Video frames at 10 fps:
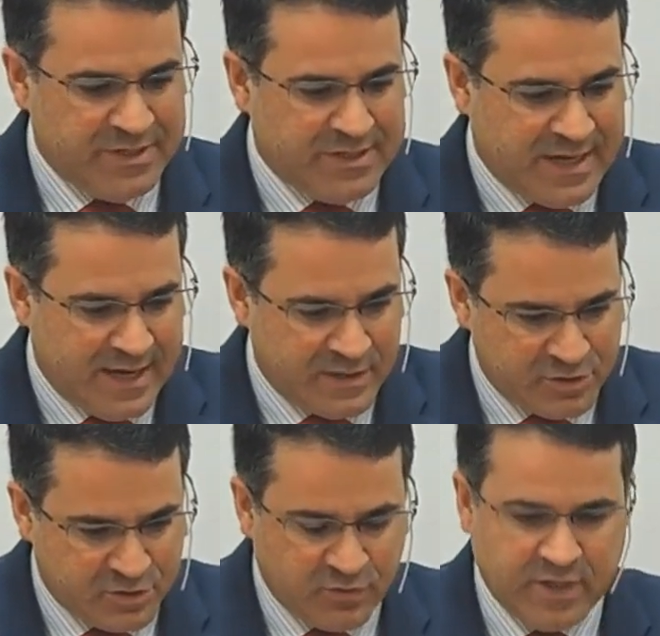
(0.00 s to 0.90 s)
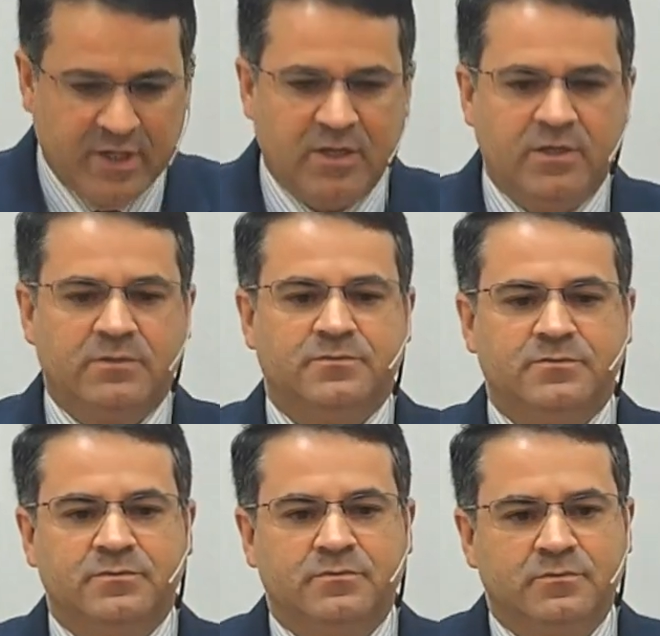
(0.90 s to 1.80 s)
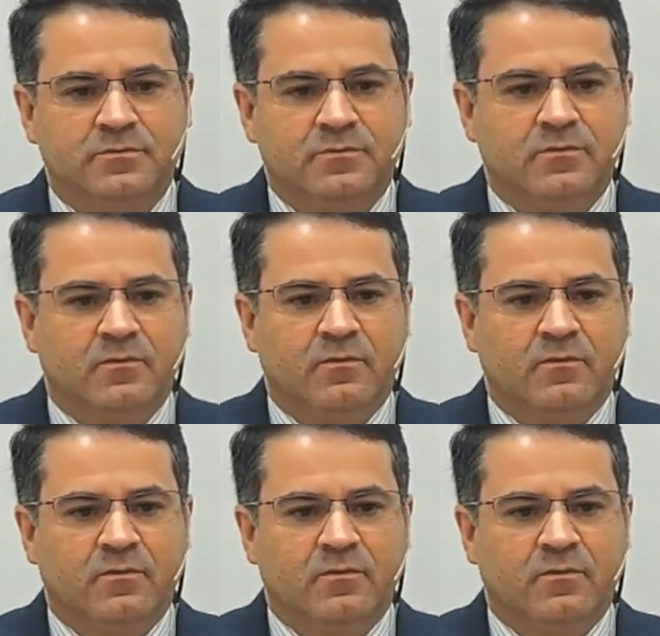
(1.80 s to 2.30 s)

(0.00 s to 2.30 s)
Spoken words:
and we have intimacy with Him,